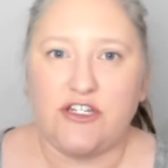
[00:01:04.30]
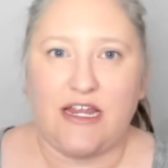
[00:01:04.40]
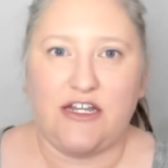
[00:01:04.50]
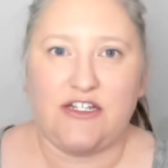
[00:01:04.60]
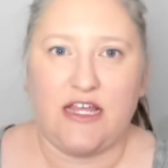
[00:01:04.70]

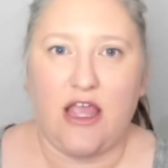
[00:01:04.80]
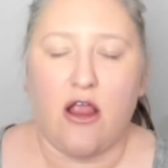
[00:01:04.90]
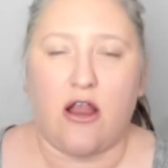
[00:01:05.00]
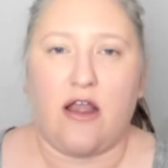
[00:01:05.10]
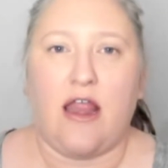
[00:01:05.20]
change the
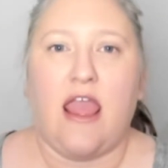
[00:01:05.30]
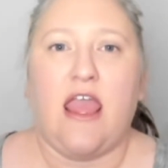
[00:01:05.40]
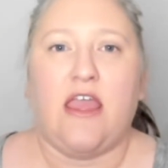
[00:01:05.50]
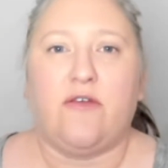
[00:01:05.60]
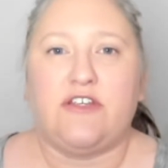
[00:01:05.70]
yarn,
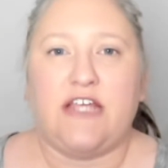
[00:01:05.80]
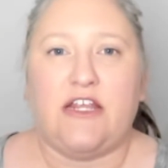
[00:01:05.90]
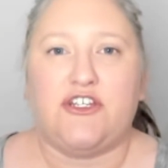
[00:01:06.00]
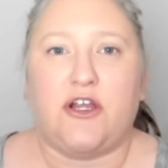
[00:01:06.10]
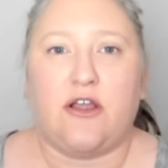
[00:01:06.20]
you
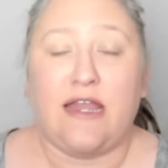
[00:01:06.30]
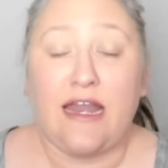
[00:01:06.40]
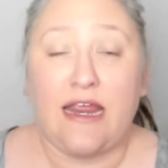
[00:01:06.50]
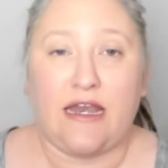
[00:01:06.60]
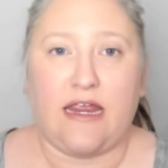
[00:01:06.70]
change your
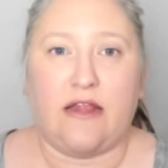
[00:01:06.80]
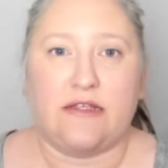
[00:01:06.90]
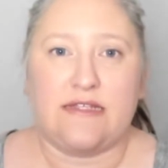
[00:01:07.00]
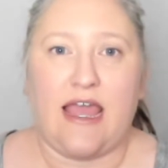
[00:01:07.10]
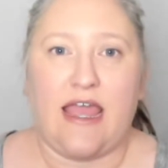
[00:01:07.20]
knitting needle
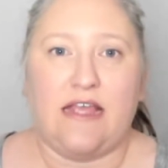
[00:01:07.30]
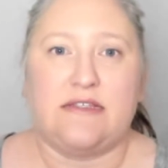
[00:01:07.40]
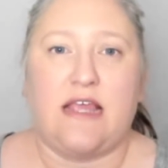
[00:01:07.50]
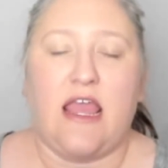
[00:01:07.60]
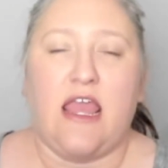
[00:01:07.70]

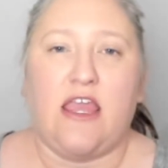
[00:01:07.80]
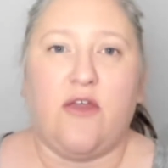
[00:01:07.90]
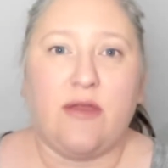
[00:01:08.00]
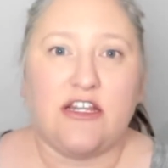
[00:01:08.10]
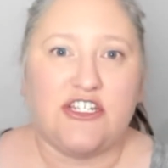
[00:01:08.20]
size.
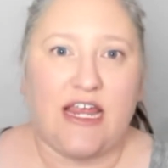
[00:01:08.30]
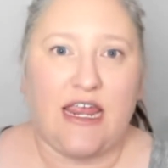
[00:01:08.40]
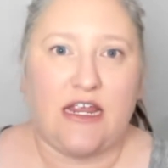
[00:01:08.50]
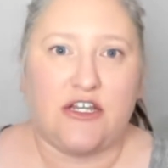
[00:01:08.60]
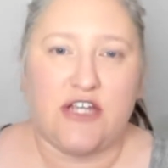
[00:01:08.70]
You can
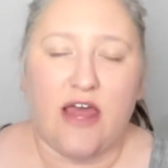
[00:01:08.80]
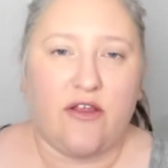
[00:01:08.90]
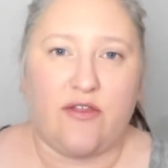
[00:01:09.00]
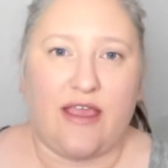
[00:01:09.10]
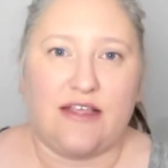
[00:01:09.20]
change
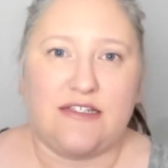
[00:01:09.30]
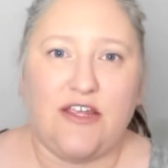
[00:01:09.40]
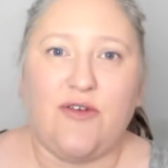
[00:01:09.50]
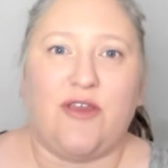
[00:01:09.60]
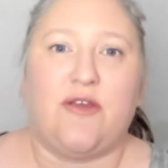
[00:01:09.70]
other things
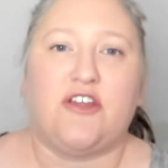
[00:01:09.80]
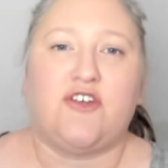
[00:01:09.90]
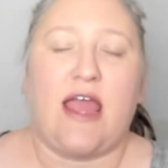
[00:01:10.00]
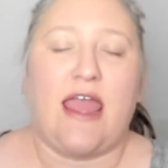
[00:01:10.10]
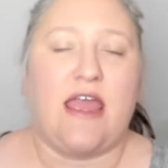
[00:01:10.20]
too. You could
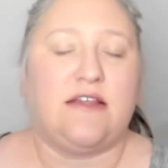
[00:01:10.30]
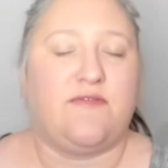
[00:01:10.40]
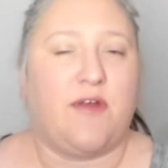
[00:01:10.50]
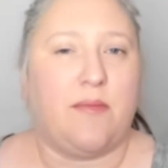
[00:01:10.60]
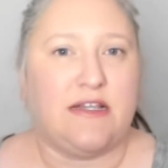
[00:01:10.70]
try a
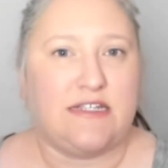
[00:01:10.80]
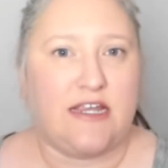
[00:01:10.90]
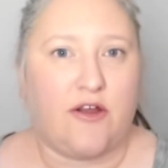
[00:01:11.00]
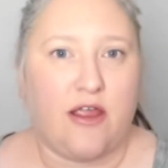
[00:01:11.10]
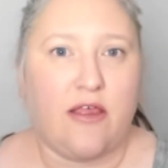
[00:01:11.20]
different
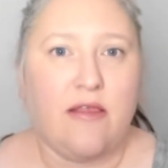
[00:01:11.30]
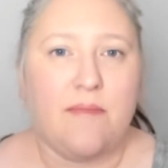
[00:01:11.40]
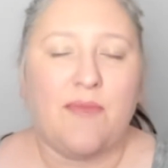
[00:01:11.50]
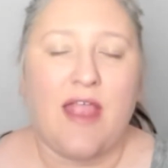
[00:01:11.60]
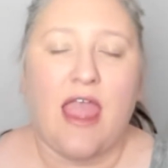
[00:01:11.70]
material.
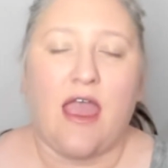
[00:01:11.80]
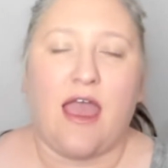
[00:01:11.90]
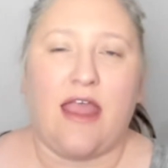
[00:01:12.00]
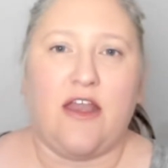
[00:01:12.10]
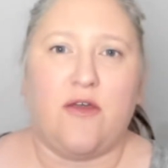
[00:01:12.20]

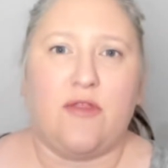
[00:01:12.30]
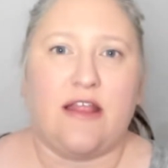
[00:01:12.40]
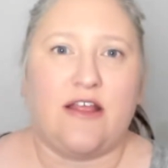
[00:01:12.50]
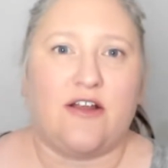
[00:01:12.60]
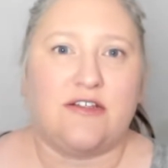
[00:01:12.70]
I know
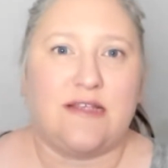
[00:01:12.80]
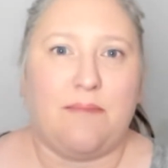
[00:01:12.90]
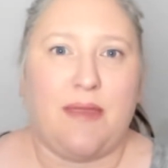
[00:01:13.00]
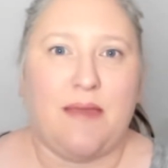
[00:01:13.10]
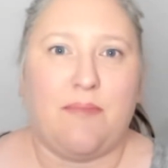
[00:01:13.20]
that there are
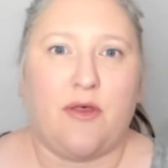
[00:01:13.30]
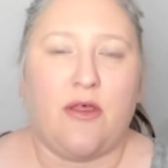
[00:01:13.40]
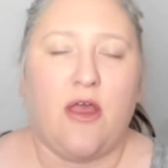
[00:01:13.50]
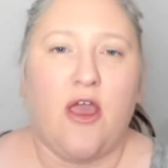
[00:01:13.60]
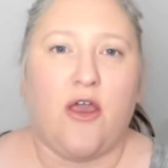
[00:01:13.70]
some
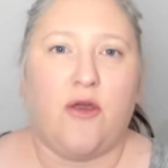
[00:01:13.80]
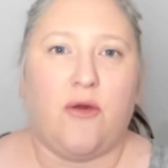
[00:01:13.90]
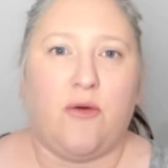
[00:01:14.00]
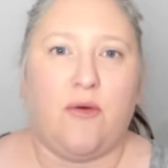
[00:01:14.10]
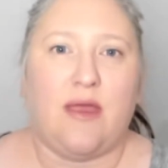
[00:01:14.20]
people
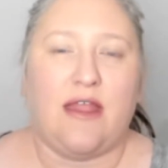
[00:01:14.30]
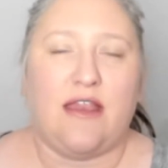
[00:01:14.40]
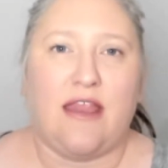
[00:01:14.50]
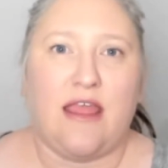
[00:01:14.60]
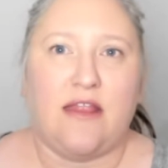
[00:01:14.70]
who
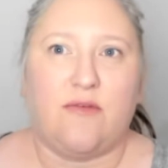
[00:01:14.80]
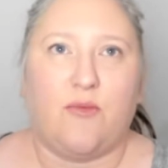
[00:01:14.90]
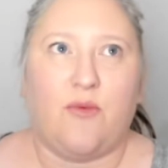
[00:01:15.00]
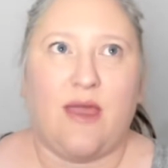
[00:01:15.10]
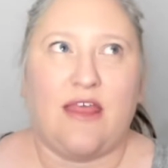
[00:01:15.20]
knit
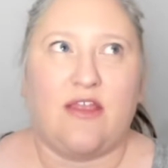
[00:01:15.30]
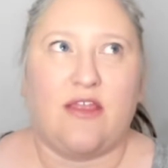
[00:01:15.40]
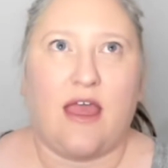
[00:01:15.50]
with